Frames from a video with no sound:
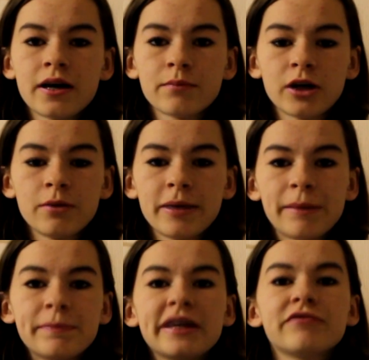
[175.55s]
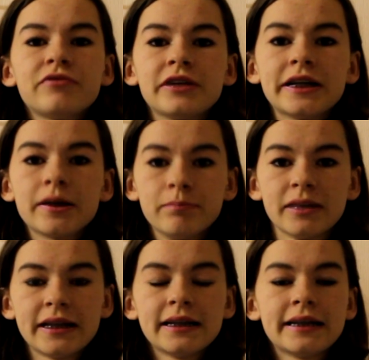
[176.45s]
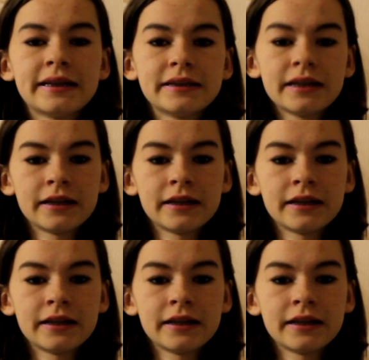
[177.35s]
I'm going to be meat free completely.